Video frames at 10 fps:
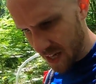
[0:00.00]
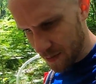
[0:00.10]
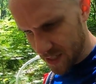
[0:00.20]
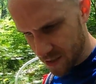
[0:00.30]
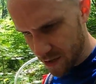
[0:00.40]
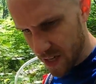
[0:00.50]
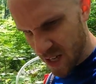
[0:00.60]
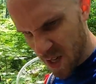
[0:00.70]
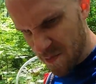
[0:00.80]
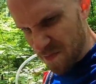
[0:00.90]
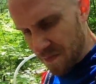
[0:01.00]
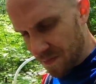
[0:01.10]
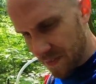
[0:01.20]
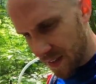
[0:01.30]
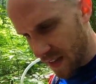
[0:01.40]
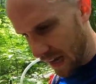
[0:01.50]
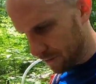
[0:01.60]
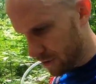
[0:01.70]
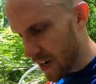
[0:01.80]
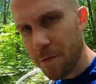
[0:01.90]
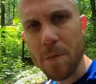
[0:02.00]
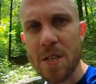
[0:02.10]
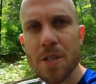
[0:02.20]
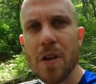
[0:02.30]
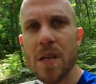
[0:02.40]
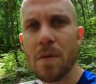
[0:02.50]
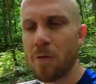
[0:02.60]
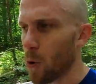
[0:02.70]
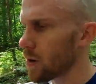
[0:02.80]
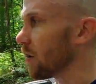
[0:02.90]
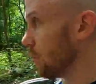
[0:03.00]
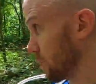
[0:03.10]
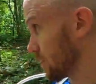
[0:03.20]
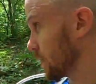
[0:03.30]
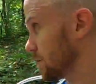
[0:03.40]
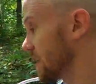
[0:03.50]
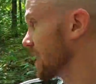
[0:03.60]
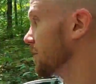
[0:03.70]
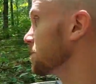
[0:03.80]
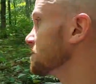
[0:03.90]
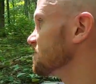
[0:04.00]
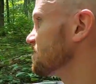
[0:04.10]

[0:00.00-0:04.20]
the name of this creek. I've drank from this creek before, although further down.